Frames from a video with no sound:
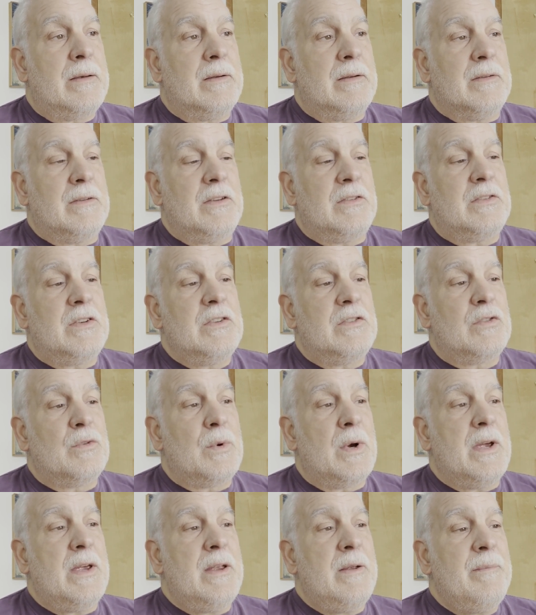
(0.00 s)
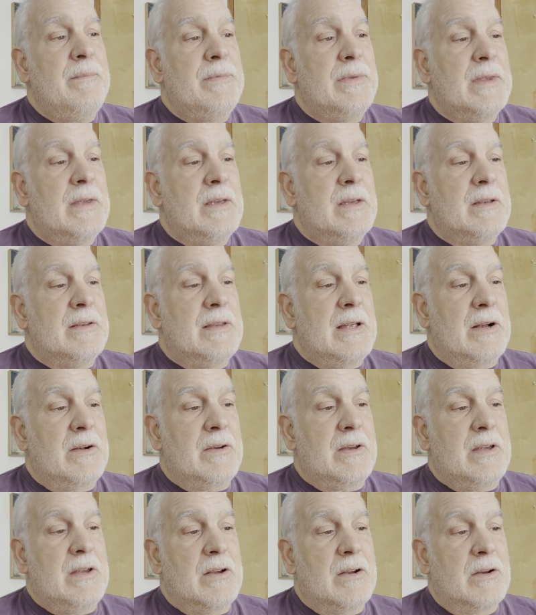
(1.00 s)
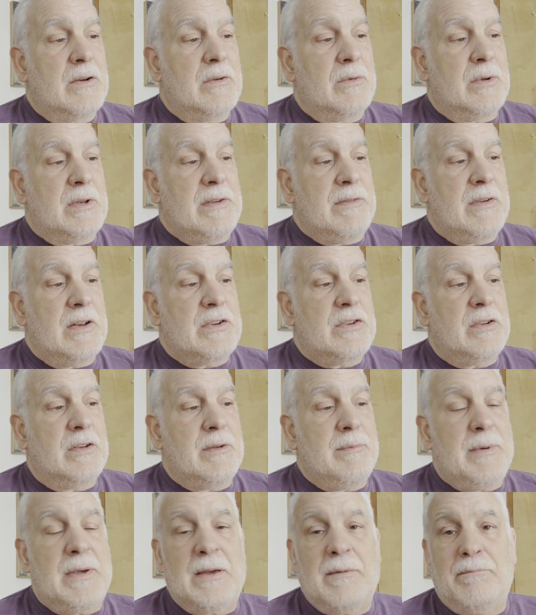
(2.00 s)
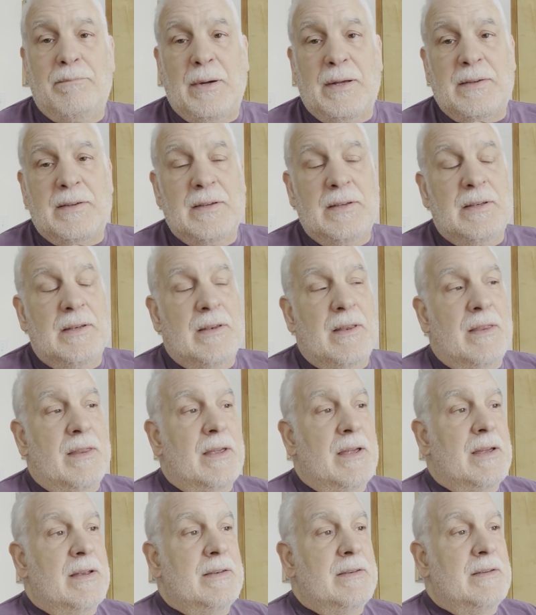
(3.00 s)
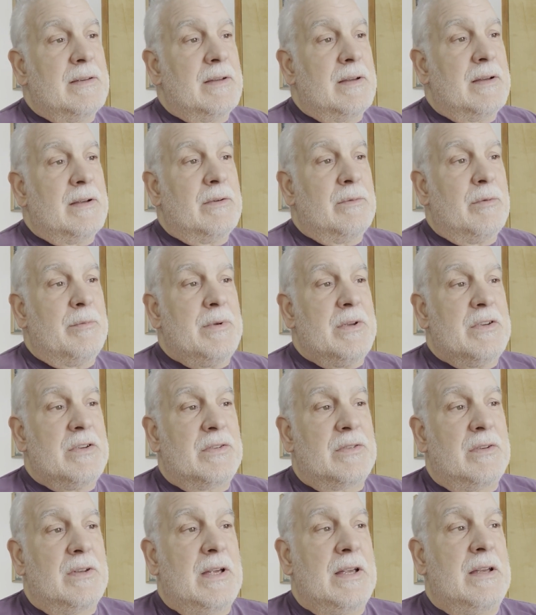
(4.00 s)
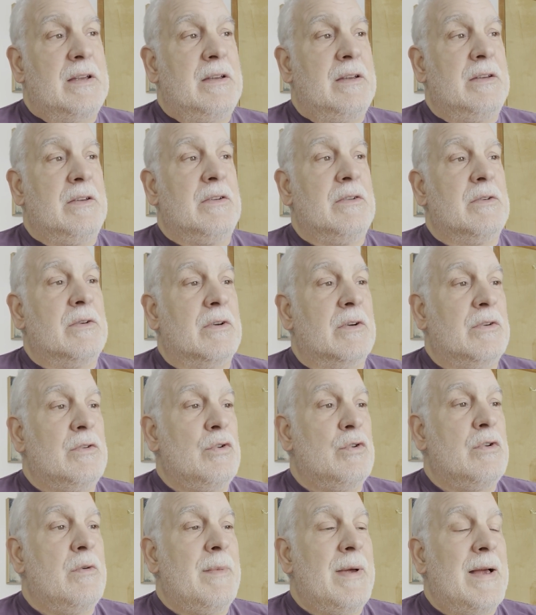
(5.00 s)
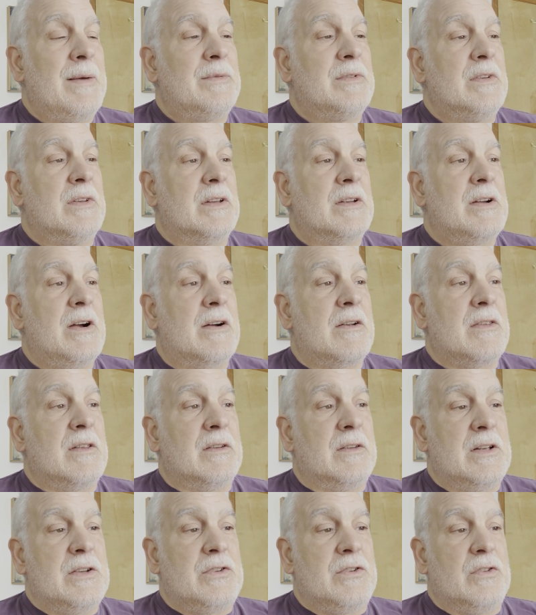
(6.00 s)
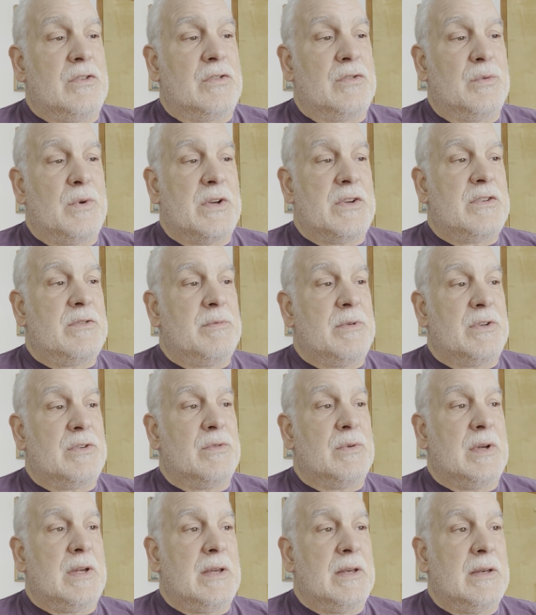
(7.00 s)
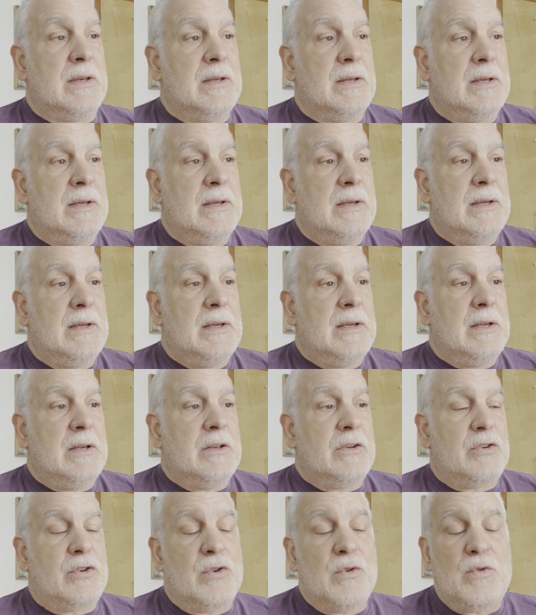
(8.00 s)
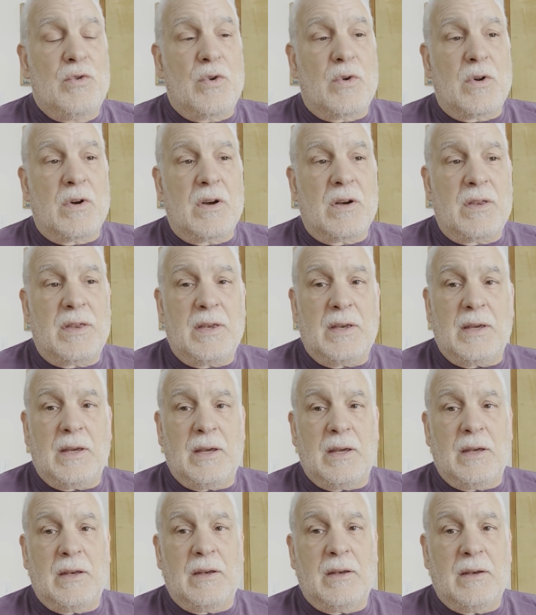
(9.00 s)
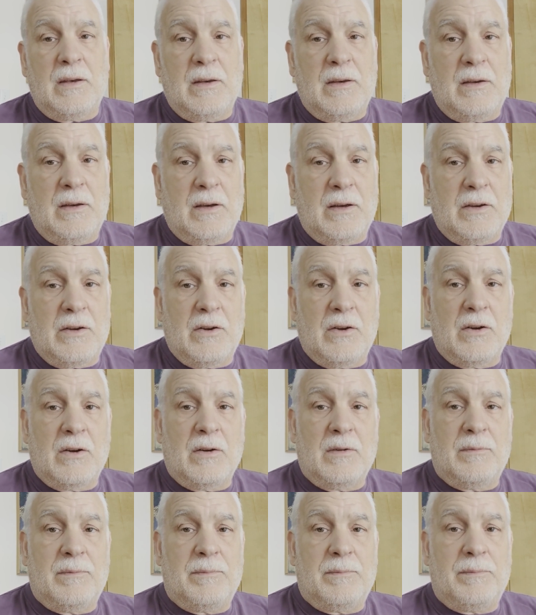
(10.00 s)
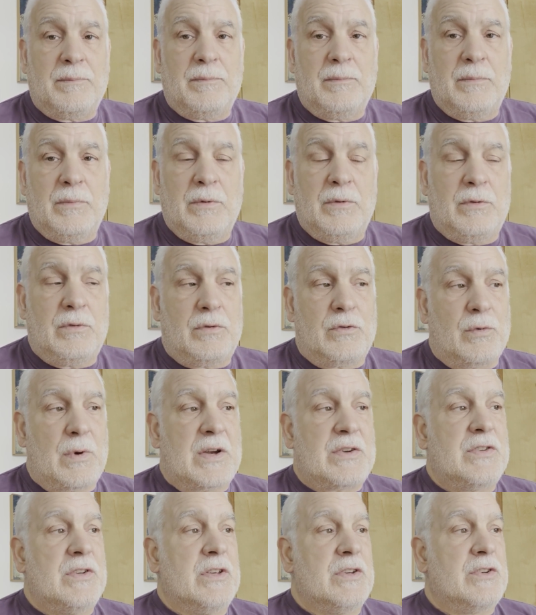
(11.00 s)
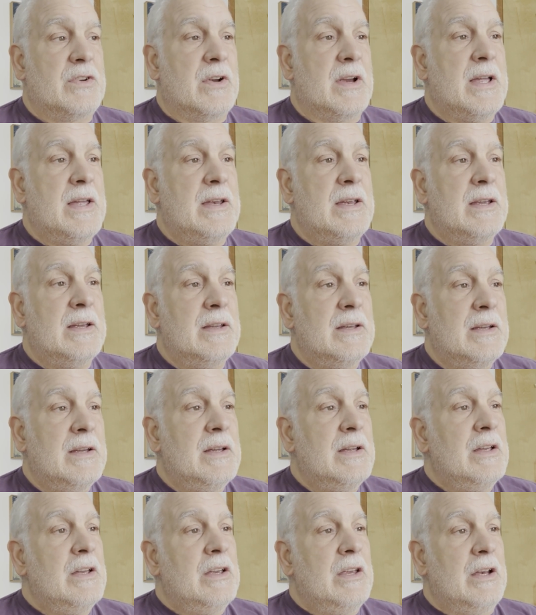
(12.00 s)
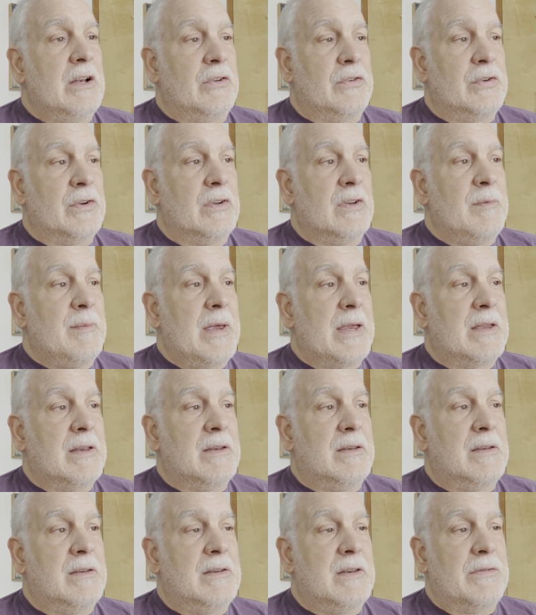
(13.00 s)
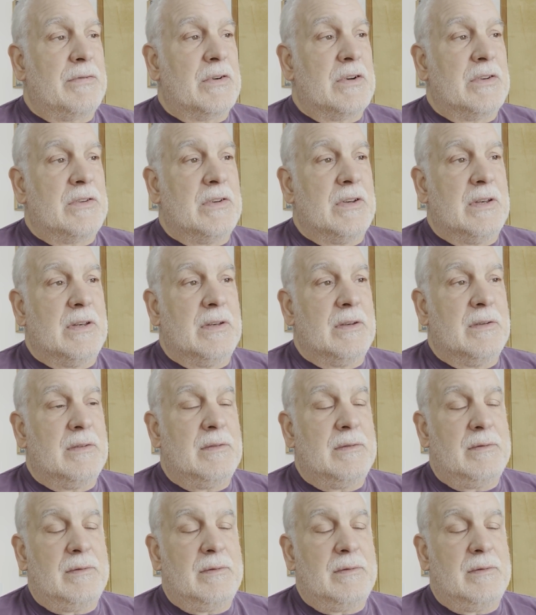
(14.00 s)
Distance away. Down here will eventually be a button that will be just like your Google Maps in the car that lets you switch between true north and your direction that you're heading. It'll certainly make a difference in